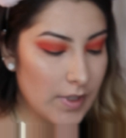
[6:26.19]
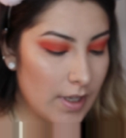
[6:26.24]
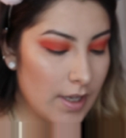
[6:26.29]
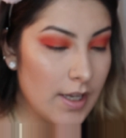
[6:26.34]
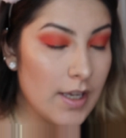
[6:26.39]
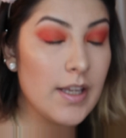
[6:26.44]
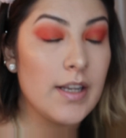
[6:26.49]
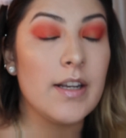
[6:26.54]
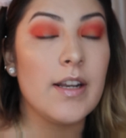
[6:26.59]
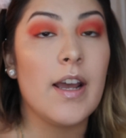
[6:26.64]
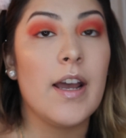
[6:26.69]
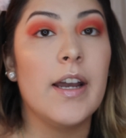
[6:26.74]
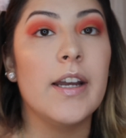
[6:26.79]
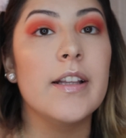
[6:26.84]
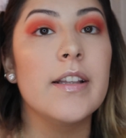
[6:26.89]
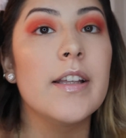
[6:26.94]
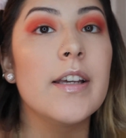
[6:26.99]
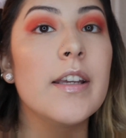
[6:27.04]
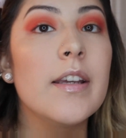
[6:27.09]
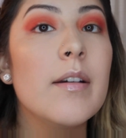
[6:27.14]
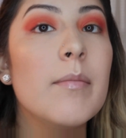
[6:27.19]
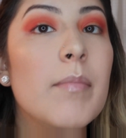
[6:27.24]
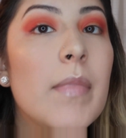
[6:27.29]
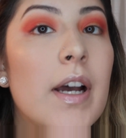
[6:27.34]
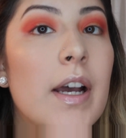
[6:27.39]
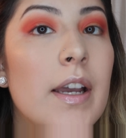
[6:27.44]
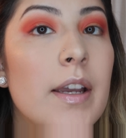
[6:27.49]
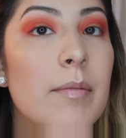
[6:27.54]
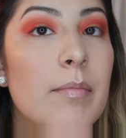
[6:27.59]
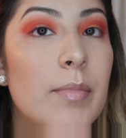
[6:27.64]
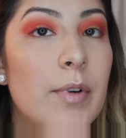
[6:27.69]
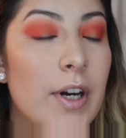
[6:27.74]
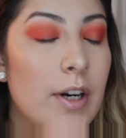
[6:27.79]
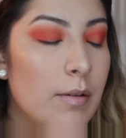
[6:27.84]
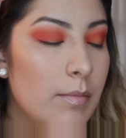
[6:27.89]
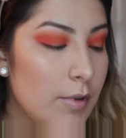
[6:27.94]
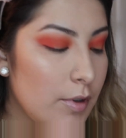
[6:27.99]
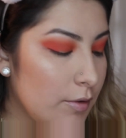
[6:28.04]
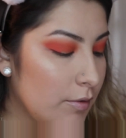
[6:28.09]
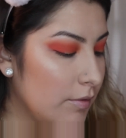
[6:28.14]
and highlight my
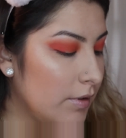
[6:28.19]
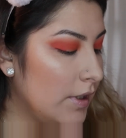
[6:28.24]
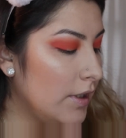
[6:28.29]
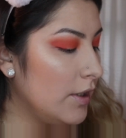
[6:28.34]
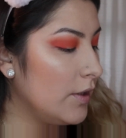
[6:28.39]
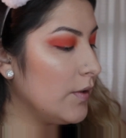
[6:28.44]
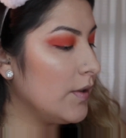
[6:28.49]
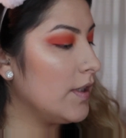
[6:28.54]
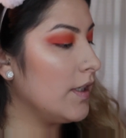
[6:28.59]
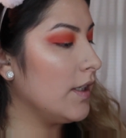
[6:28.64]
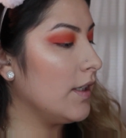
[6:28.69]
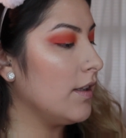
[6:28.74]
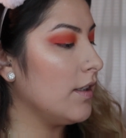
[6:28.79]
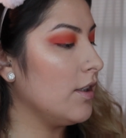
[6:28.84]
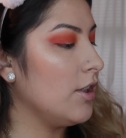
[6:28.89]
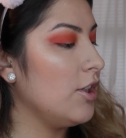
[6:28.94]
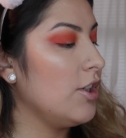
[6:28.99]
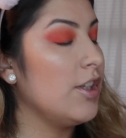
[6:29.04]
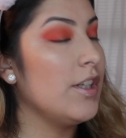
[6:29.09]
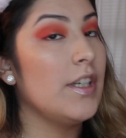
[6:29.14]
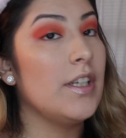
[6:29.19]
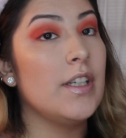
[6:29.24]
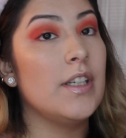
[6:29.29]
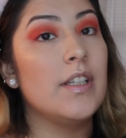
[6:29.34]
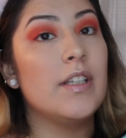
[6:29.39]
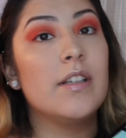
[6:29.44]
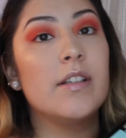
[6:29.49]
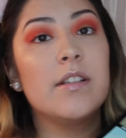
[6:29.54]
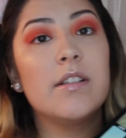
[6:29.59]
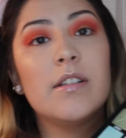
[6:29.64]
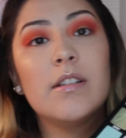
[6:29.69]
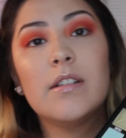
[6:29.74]
brow bone using the shade